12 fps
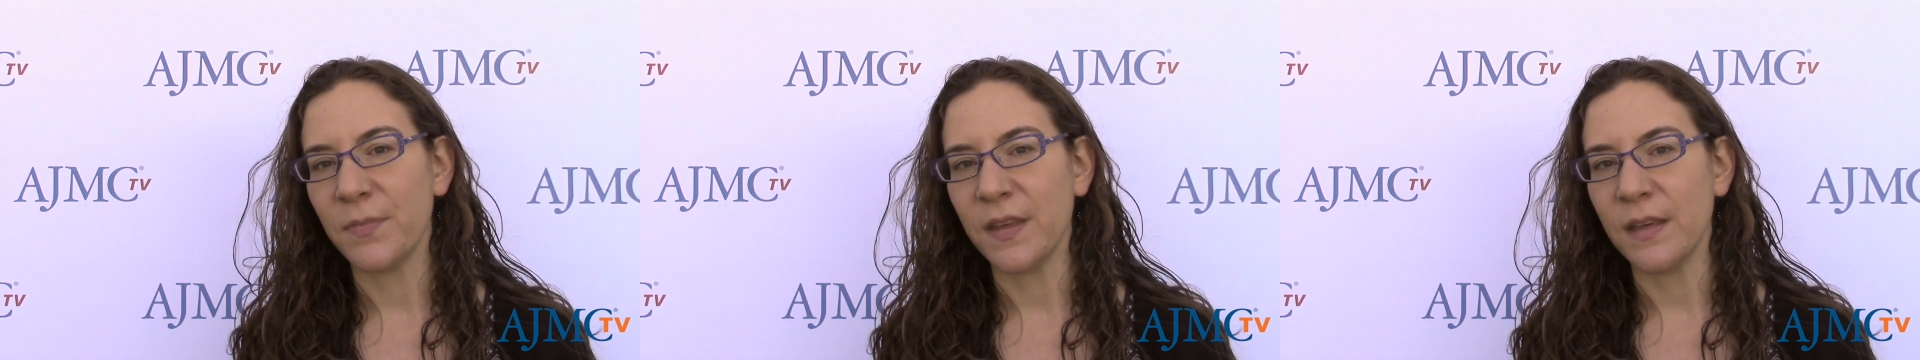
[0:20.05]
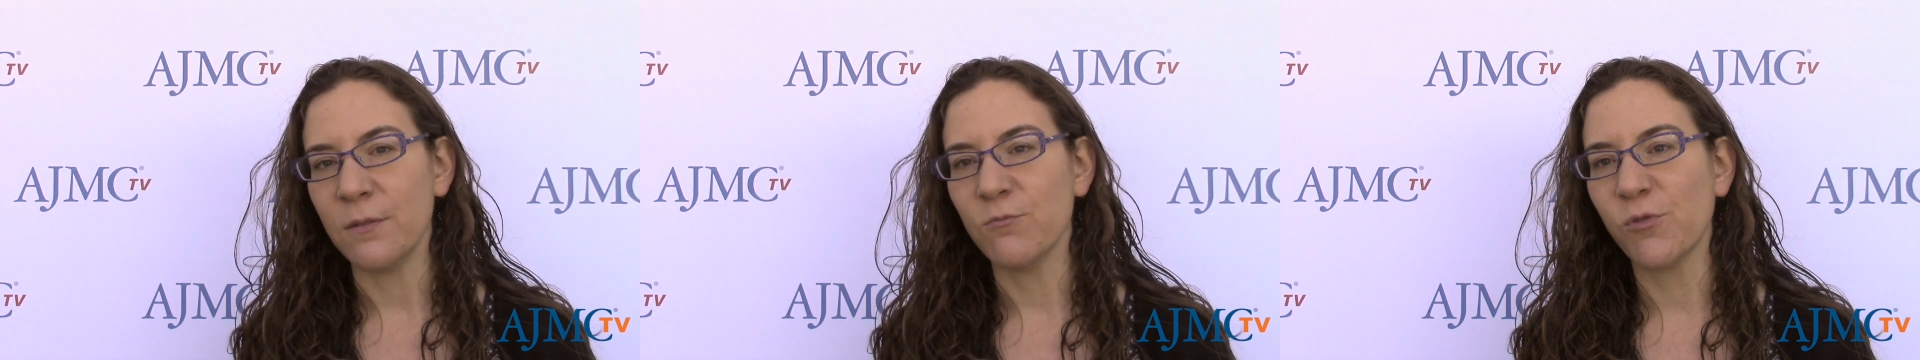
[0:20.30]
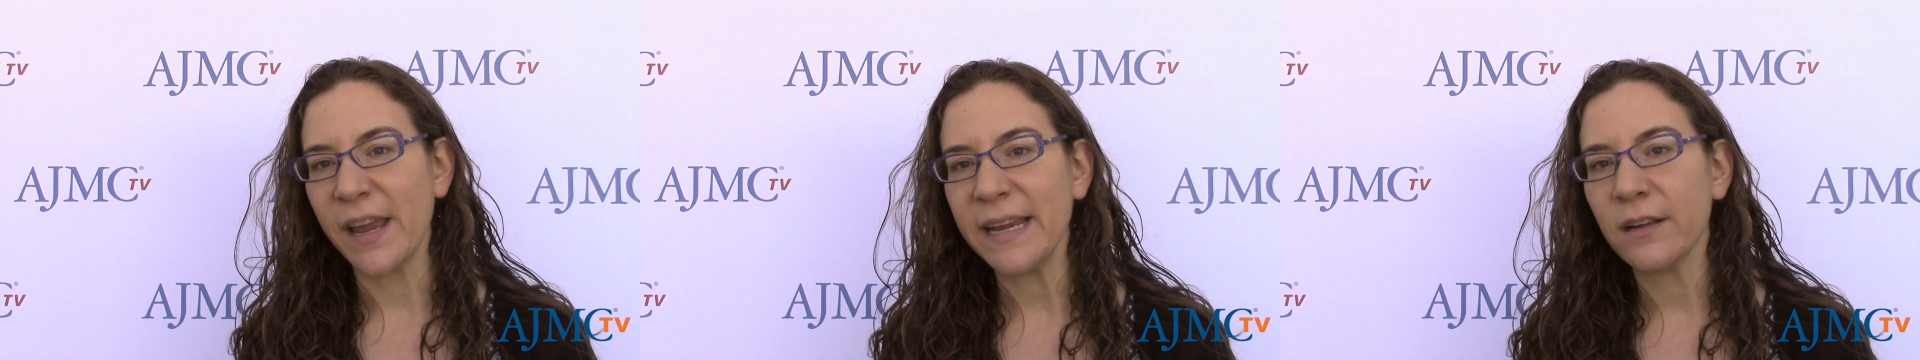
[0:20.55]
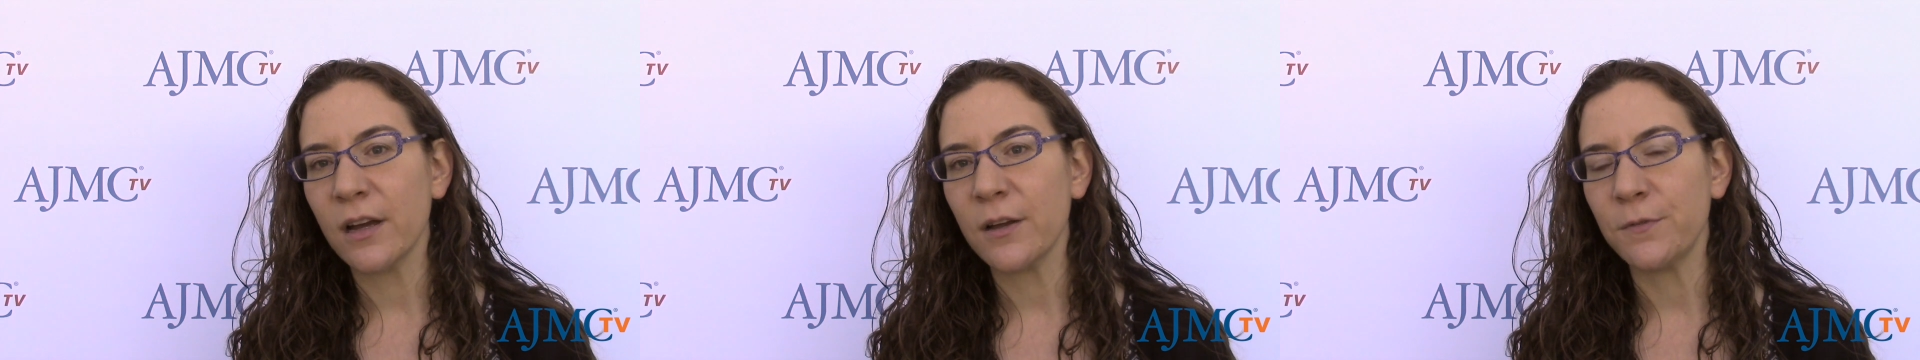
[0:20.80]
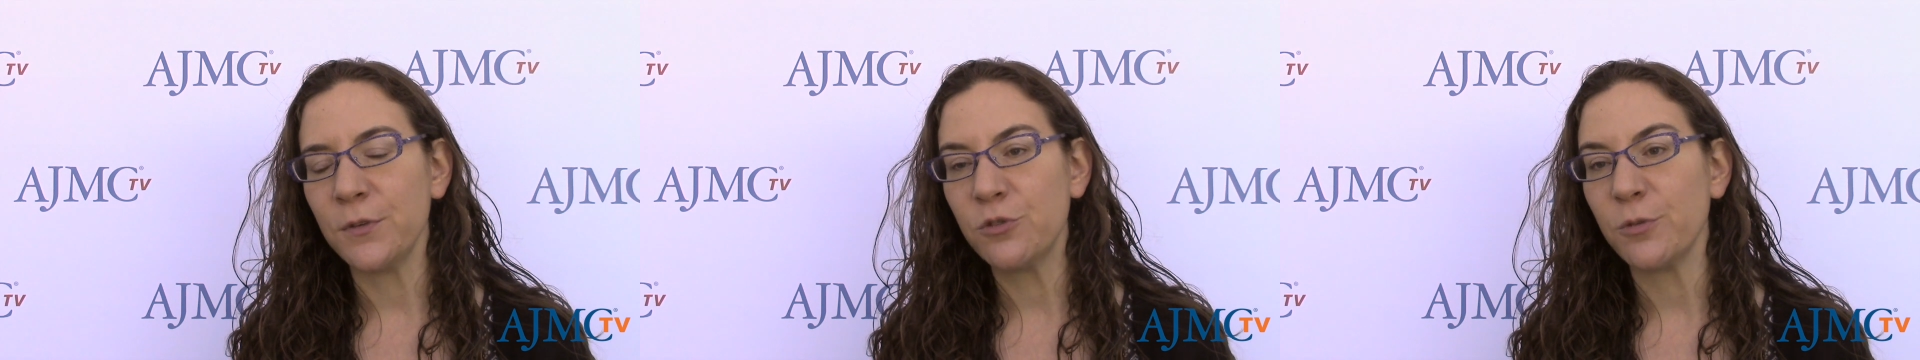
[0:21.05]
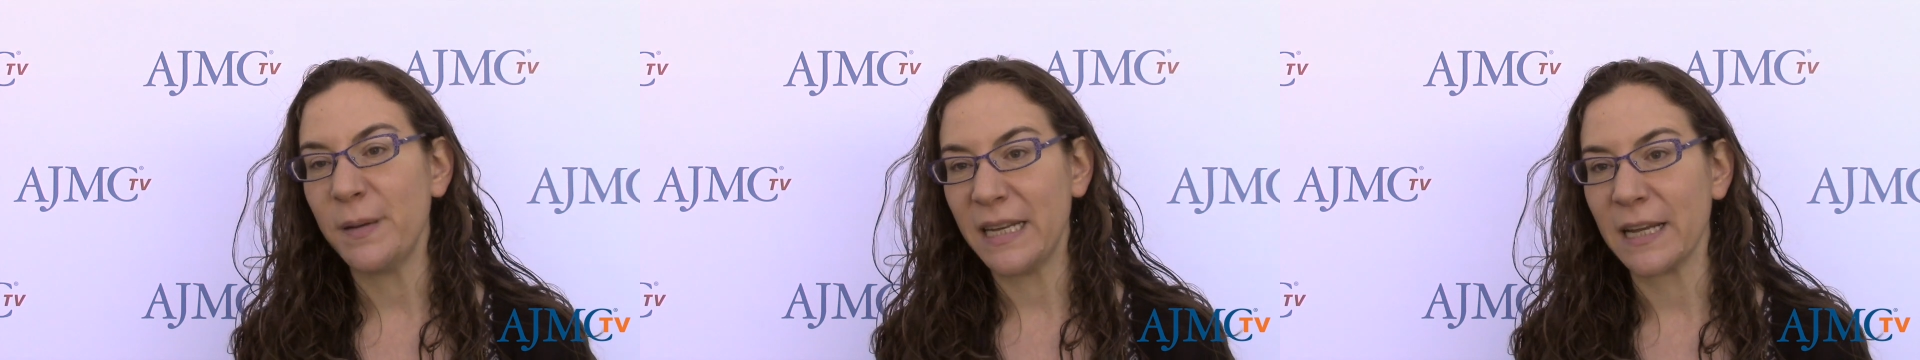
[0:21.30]
the rate of
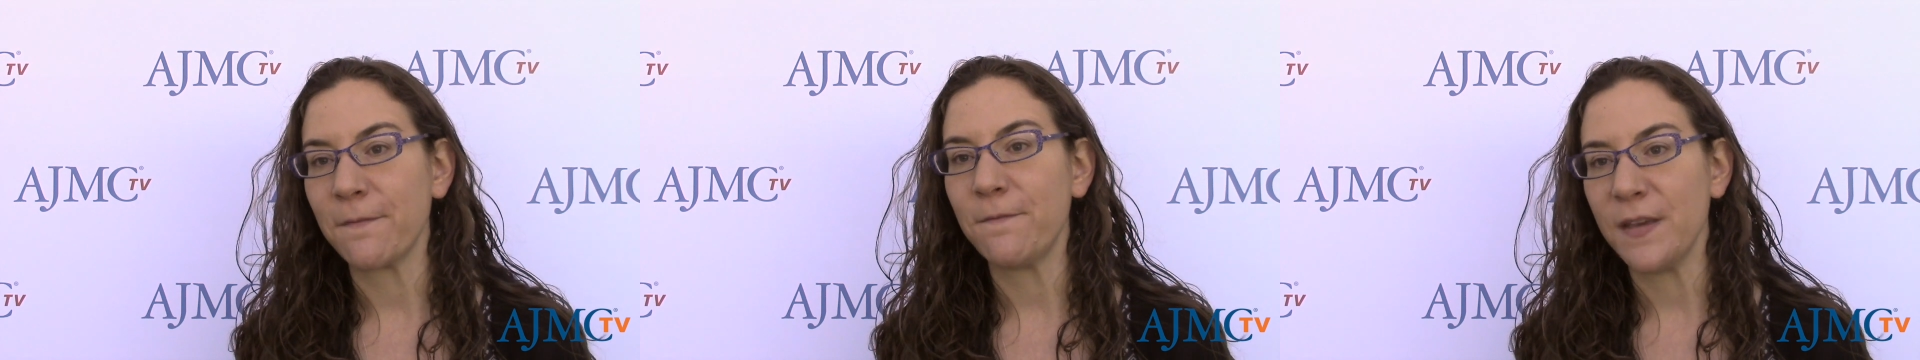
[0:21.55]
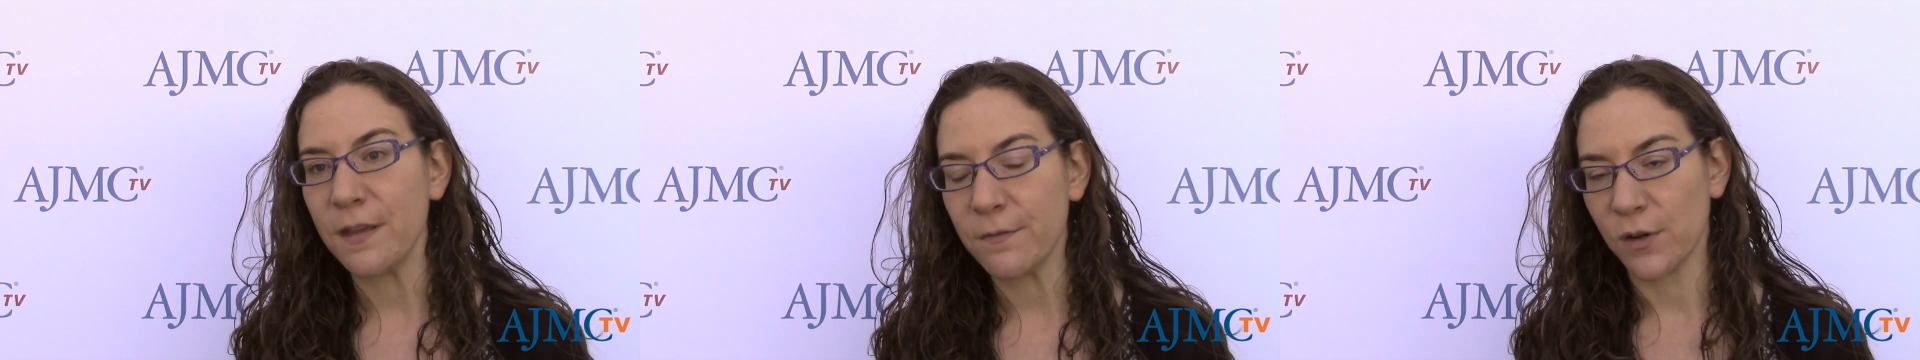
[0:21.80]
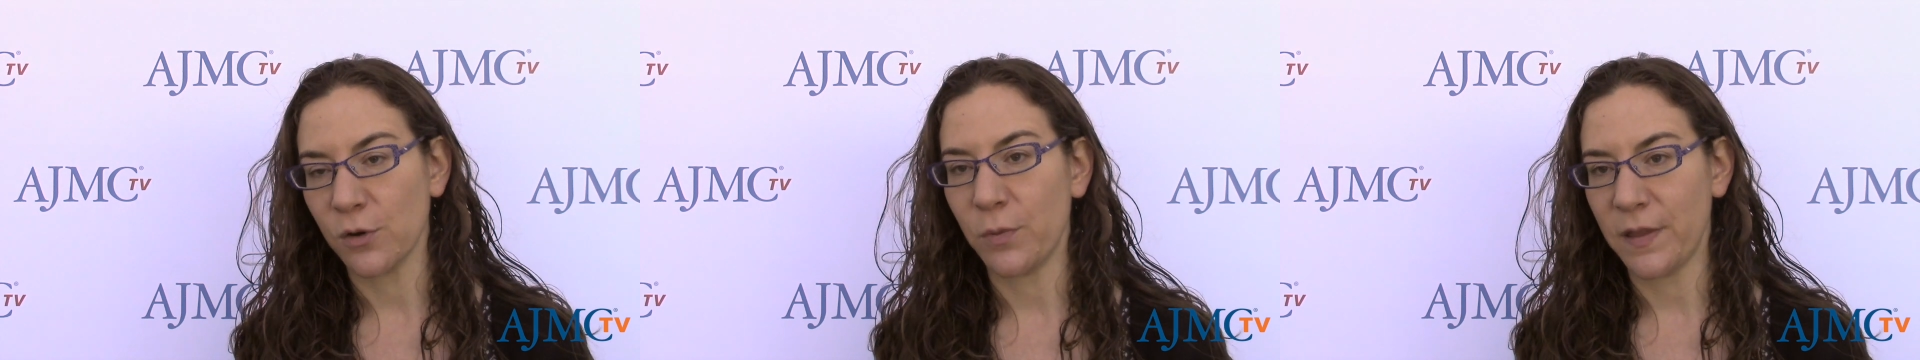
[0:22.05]
neutropenic fever